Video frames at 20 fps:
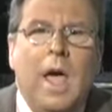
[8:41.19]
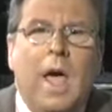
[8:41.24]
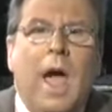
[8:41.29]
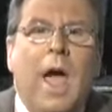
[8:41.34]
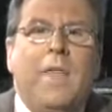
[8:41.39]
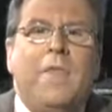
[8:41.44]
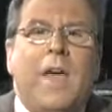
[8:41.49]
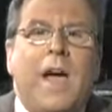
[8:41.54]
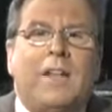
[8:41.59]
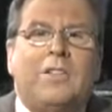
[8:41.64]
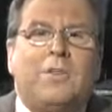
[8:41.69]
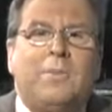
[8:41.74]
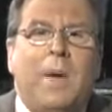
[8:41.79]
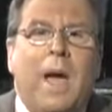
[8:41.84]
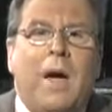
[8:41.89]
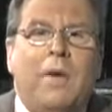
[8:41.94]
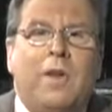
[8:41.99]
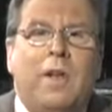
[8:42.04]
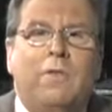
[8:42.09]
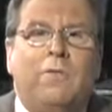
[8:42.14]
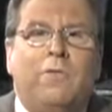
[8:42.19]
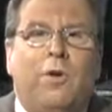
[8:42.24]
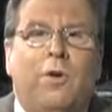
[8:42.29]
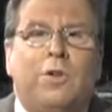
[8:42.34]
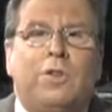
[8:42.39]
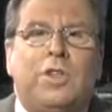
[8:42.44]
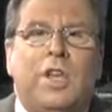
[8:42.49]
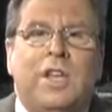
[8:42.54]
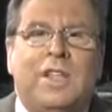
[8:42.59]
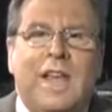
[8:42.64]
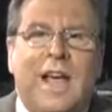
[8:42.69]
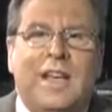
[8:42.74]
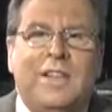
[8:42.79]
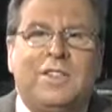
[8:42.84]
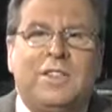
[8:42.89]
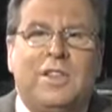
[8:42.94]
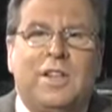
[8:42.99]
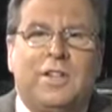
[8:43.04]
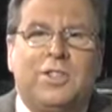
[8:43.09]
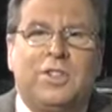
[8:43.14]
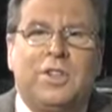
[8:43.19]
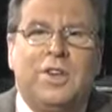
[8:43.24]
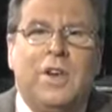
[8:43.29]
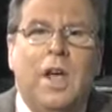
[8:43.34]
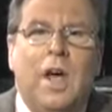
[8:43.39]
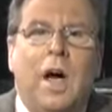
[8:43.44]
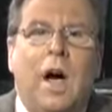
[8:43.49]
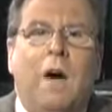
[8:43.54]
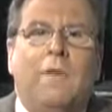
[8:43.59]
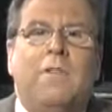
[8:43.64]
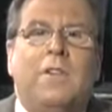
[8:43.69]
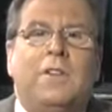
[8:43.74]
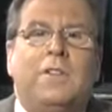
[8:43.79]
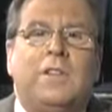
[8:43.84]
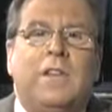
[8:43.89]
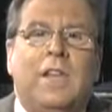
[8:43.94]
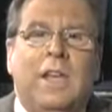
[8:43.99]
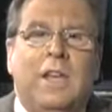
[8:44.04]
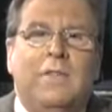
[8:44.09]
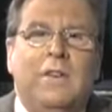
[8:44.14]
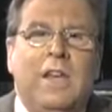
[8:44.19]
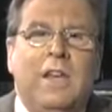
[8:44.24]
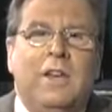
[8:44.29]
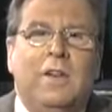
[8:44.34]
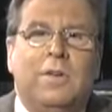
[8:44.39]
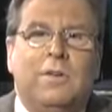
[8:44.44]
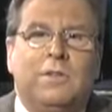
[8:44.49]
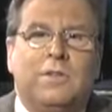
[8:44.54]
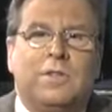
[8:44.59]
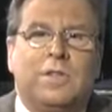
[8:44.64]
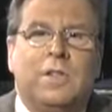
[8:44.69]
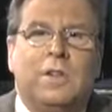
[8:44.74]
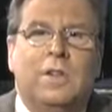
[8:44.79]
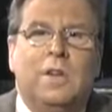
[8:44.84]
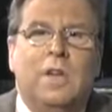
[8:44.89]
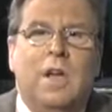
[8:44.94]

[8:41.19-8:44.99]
And that's about it for today's edition of the TV News.